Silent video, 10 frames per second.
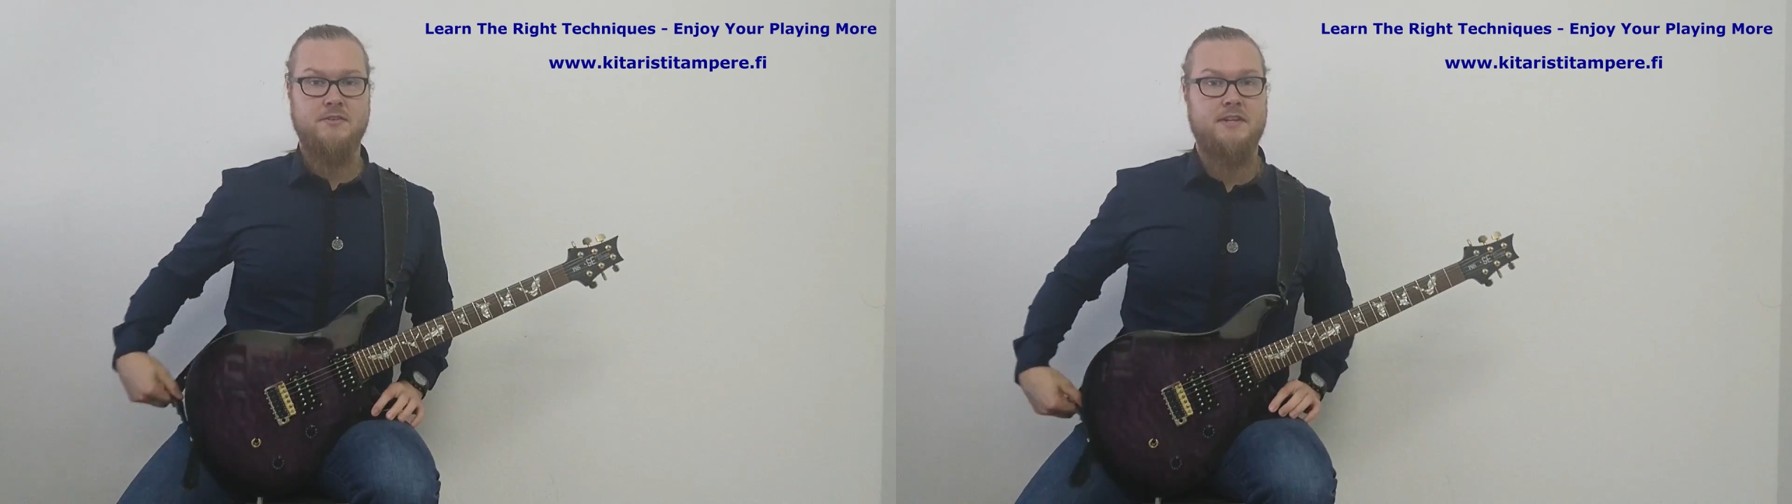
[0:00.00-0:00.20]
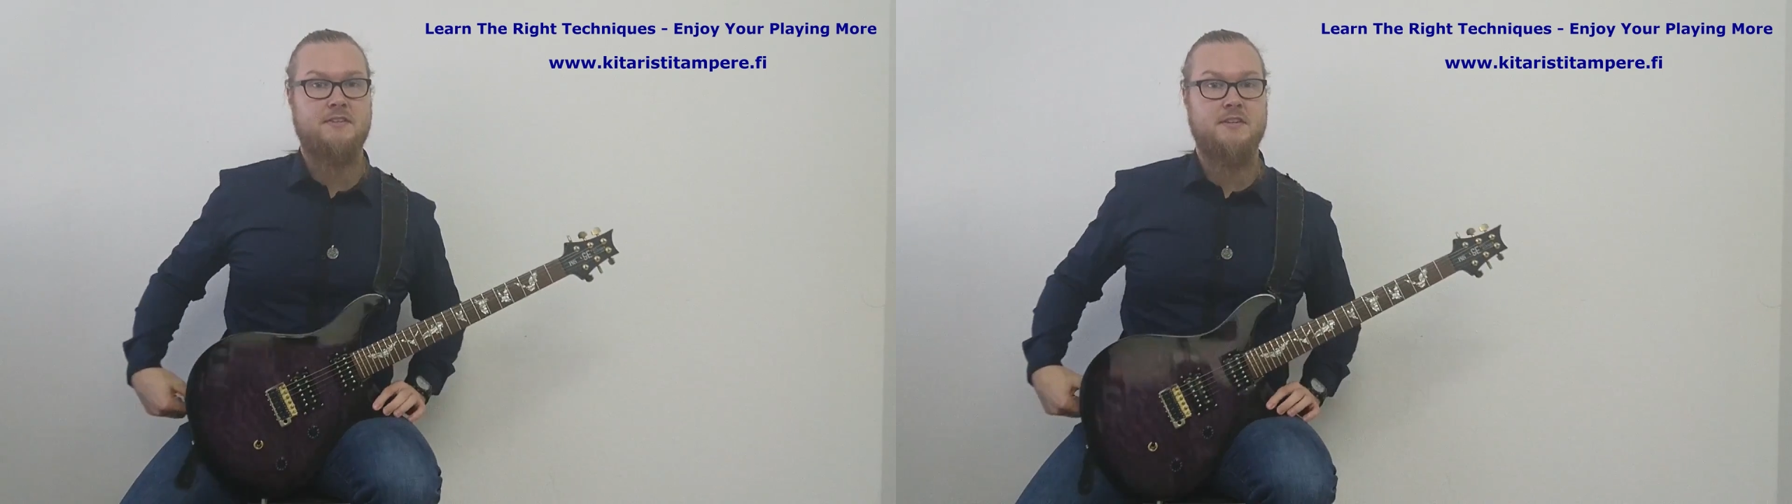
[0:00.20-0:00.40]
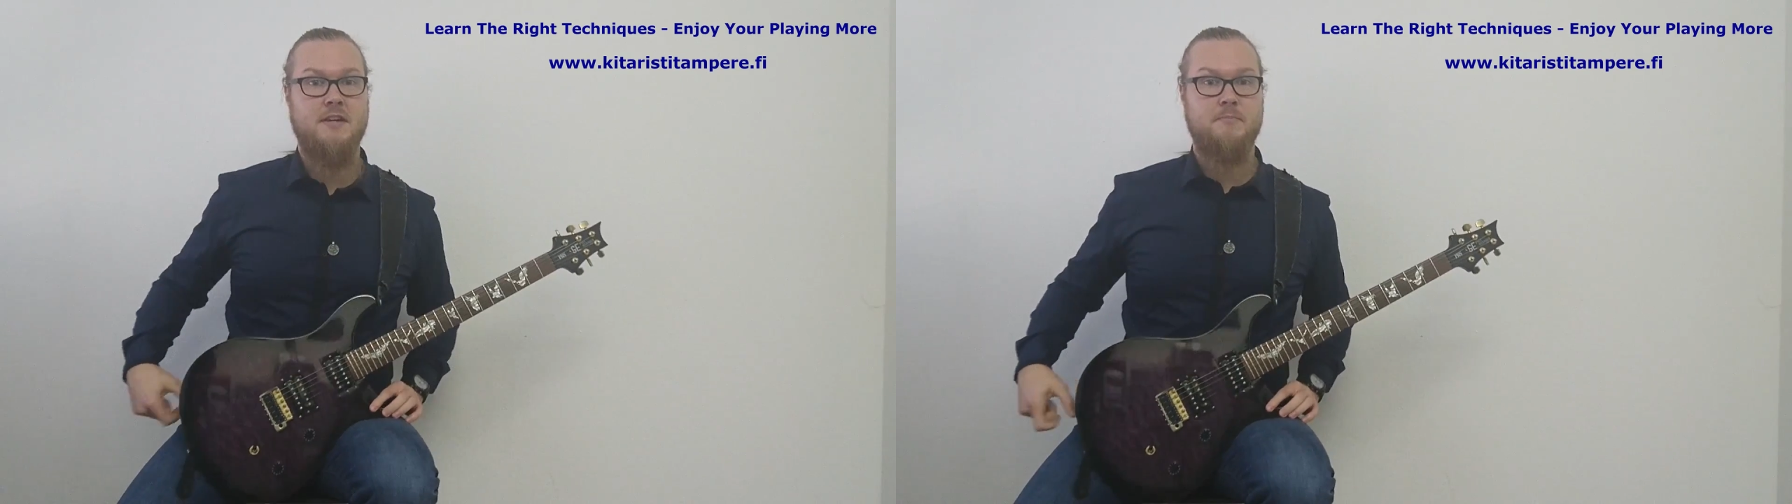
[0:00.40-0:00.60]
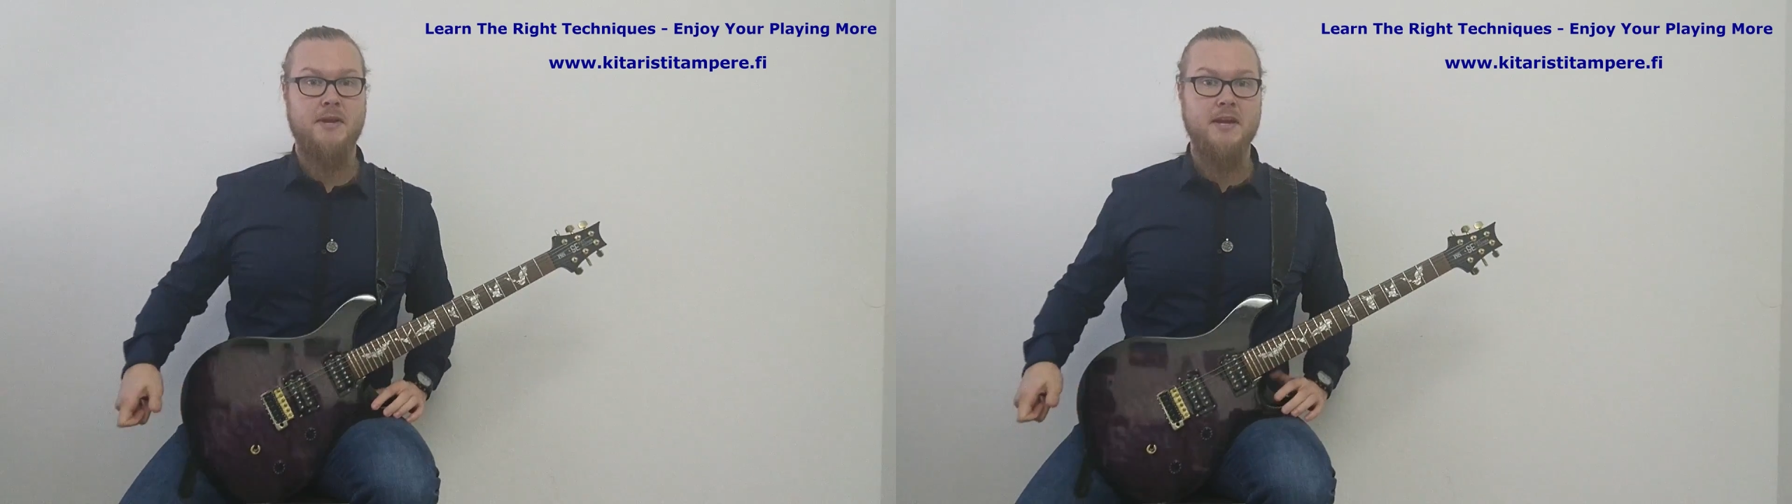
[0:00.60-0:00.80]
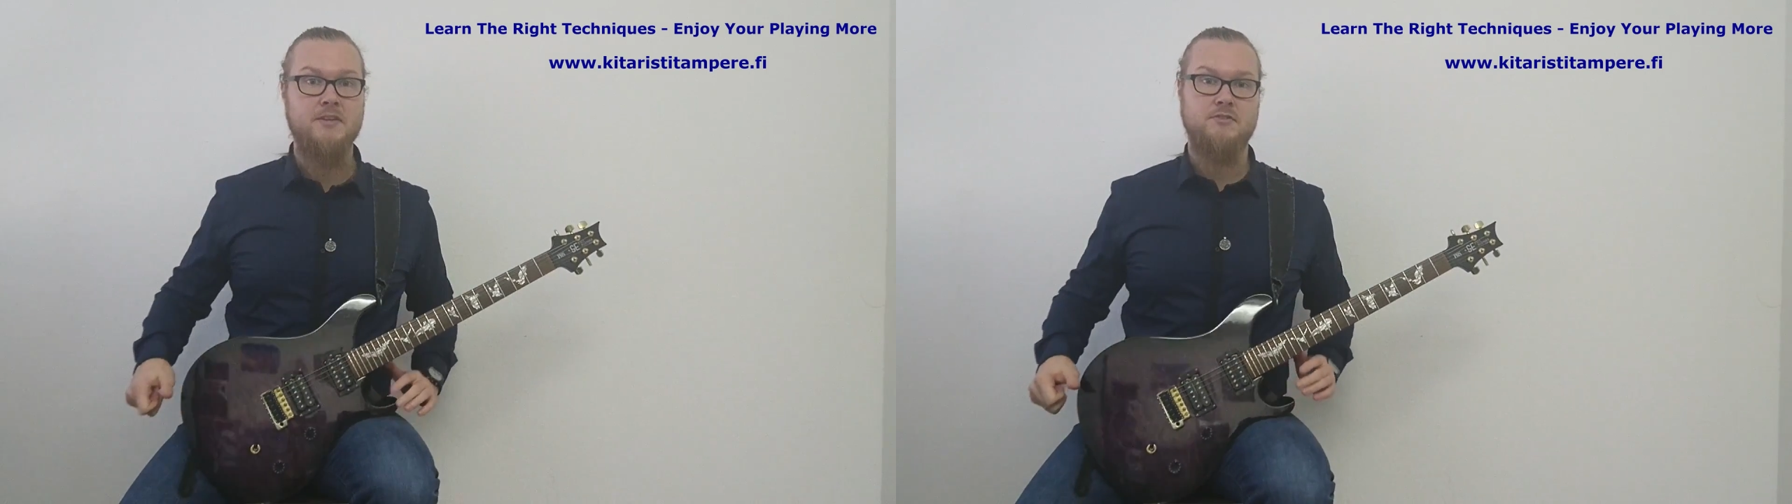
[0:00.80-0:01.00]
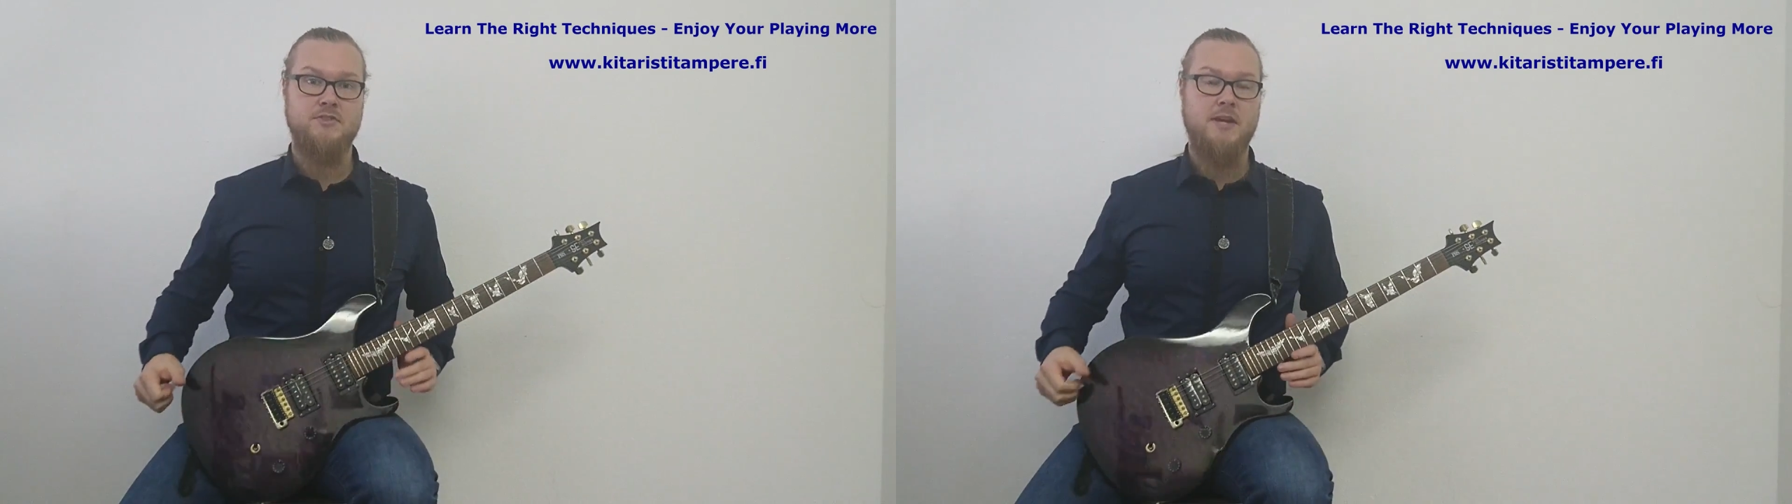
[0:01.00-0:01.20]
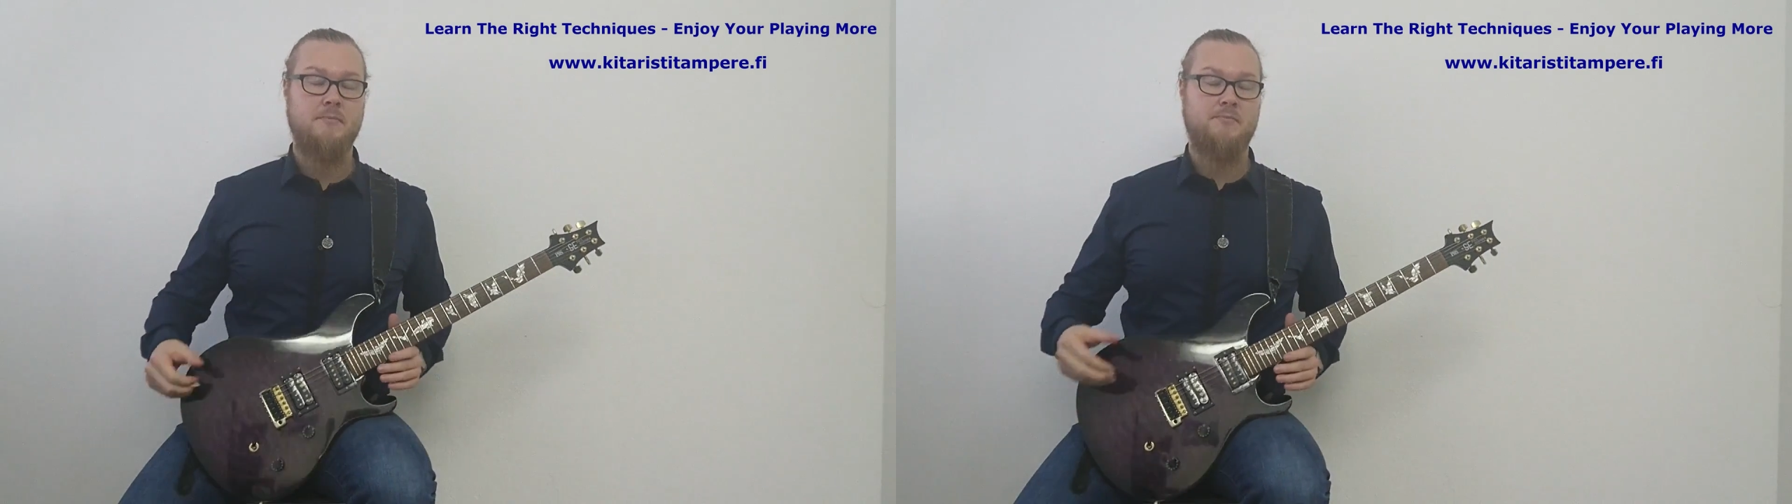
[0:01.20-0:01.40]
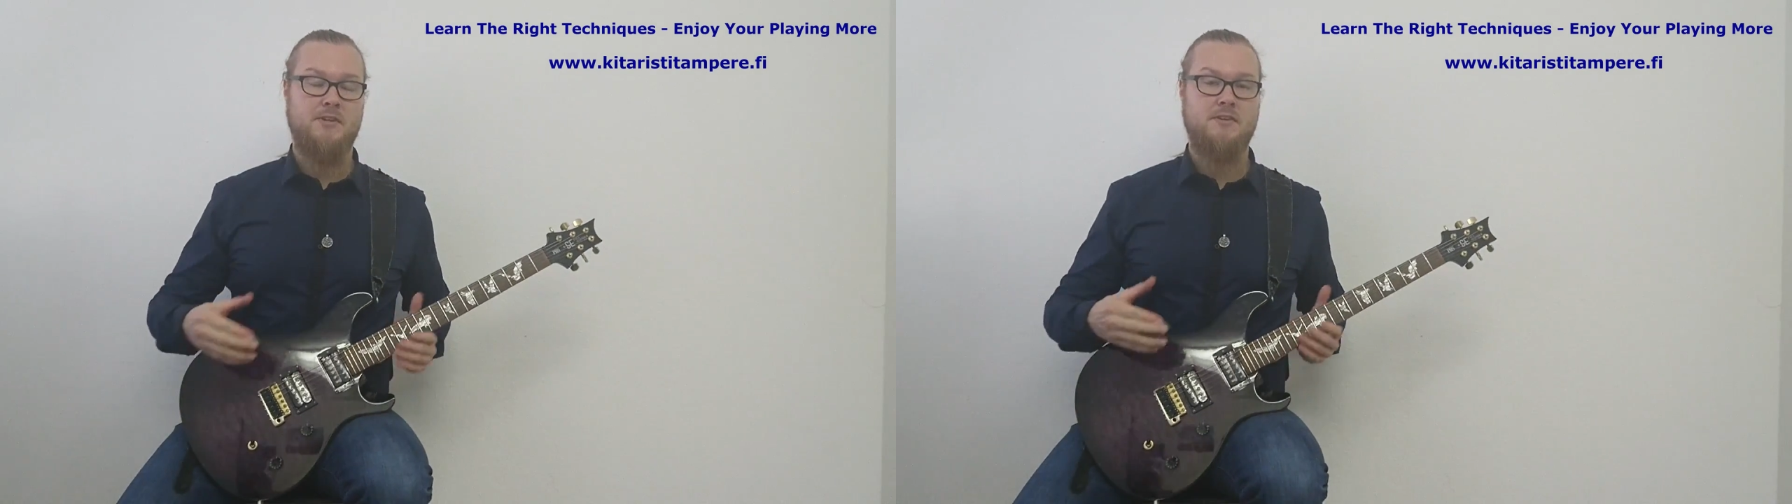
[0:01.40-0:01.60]
connecting arpeggio
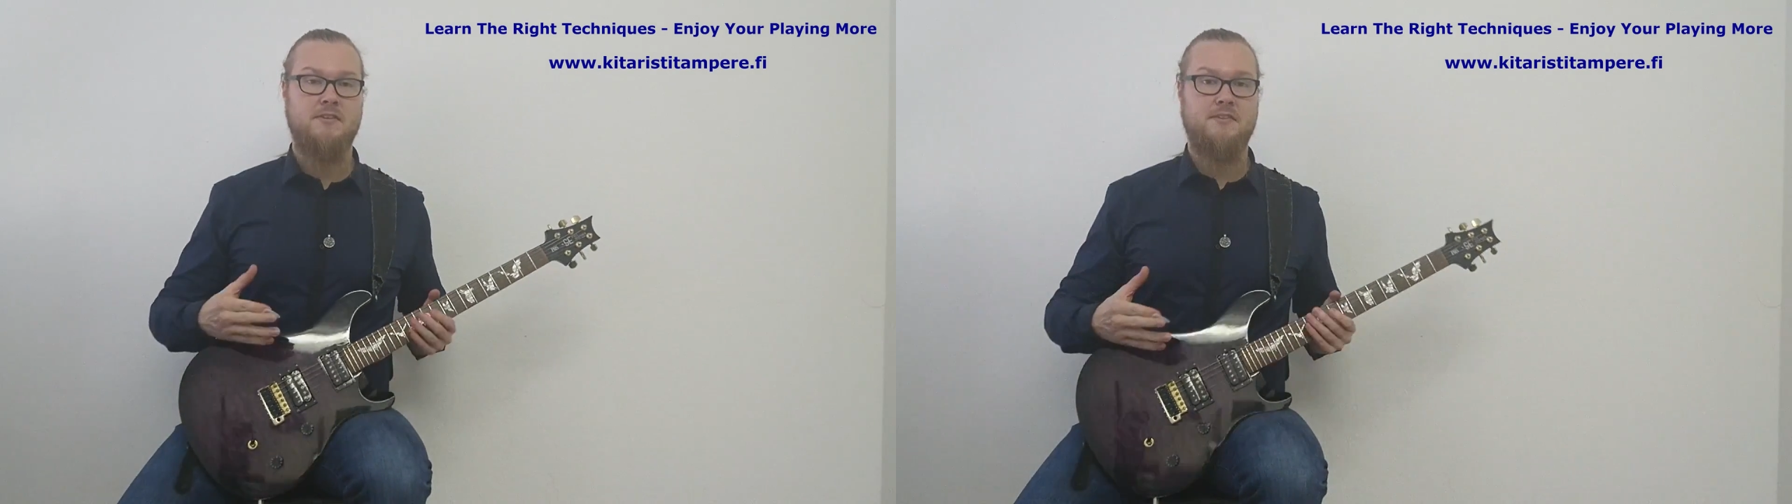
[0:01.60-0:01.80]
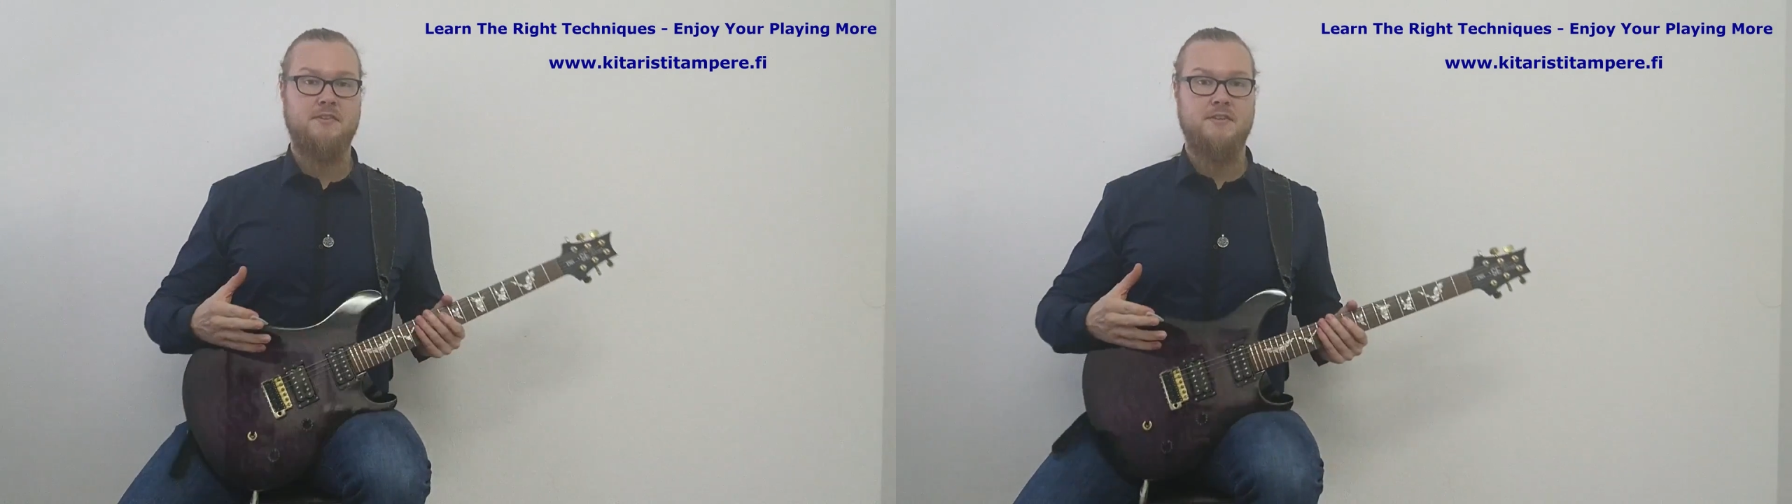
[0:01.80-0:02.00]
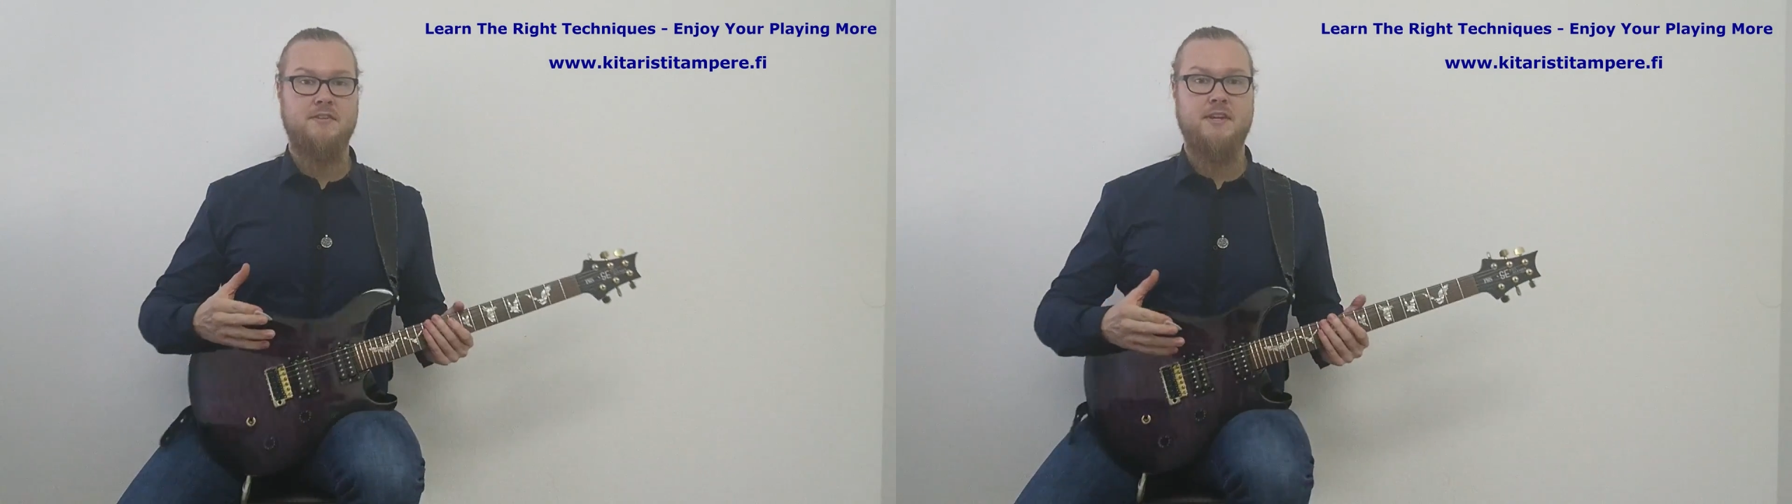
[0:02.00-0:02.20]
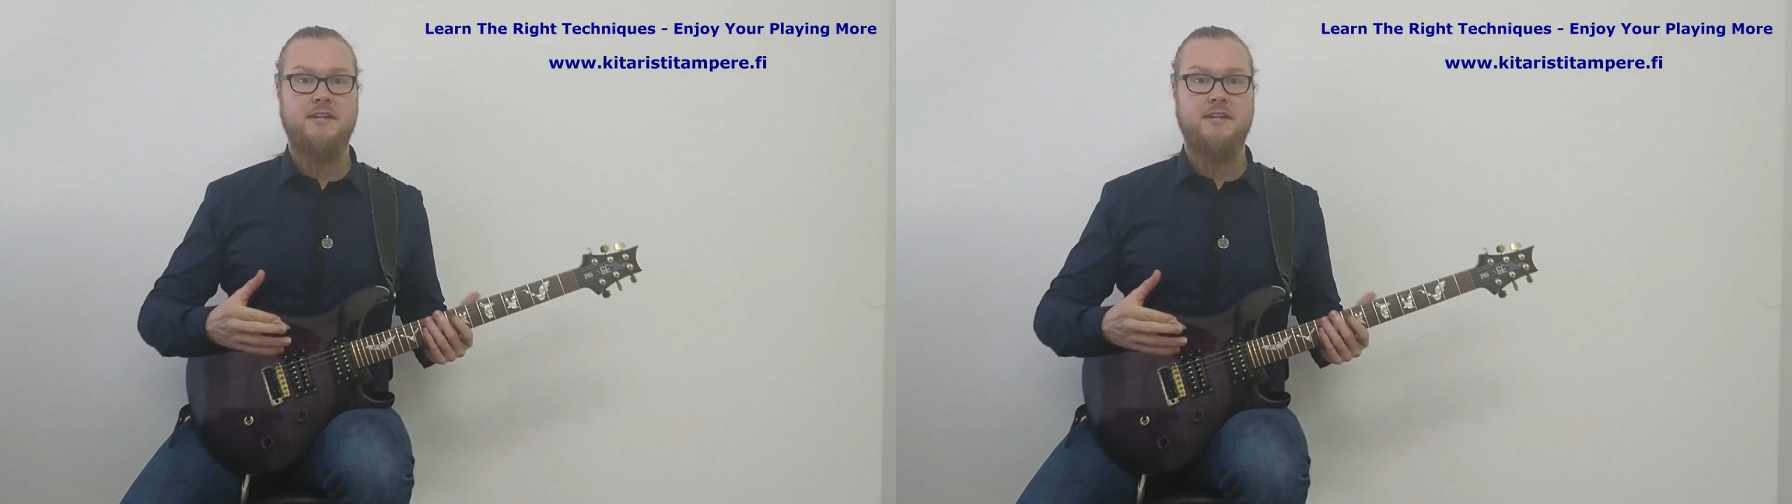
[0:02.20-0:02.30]
shapes because uh,